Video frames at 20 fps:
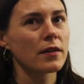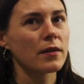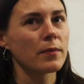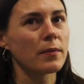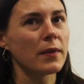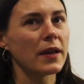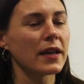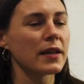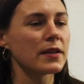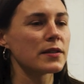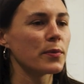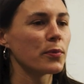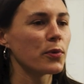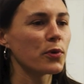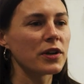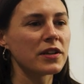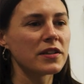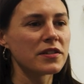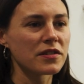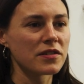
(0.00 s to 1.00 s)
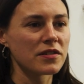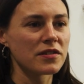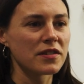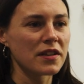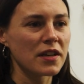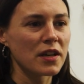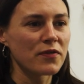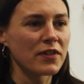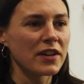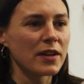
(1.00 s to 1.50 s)
making some prints and see
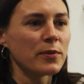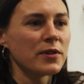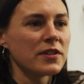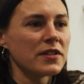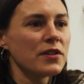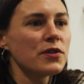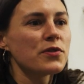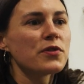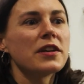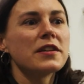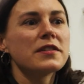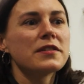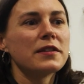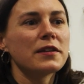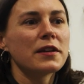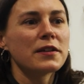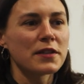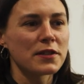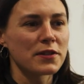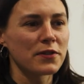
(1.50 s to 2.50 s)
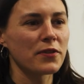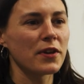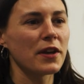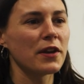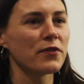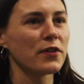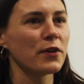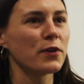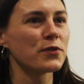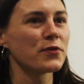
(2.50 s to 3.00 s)
if anybody's interested, because it
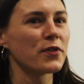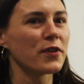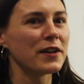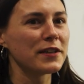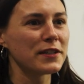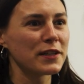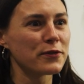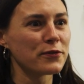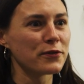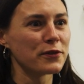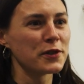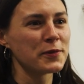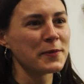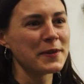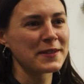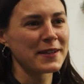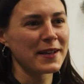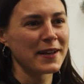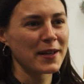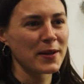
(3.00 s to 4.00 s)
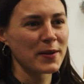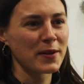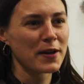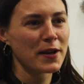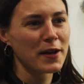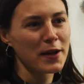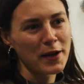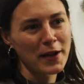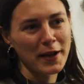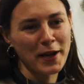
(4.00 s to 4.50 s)
feels very different to be selling
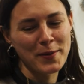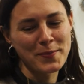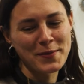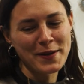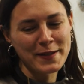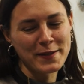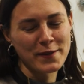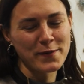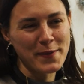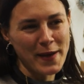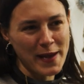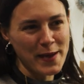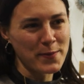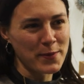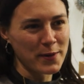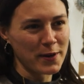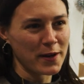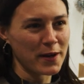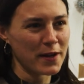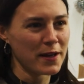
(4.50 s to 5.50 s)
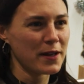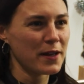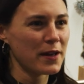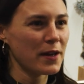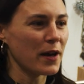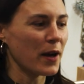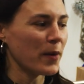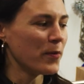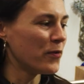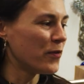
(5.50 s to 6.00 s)
like a piece of paper.
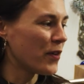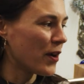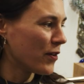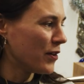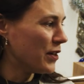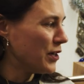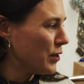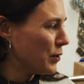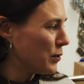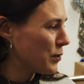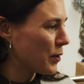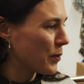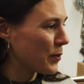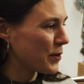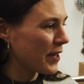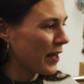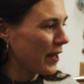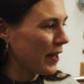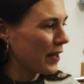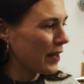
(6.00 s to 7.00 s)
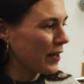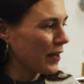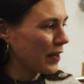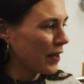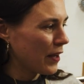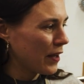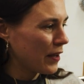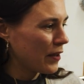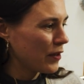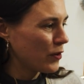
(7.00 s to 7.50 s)
I'm very used to
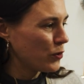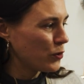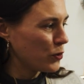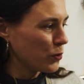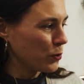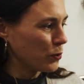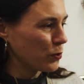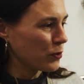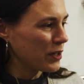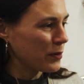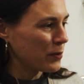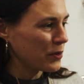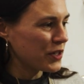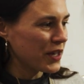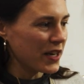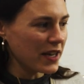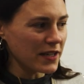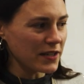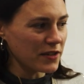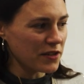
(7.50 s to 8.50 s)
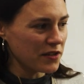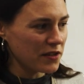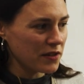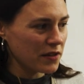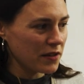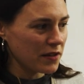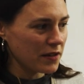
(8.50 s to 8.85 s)
selling jewellery, which has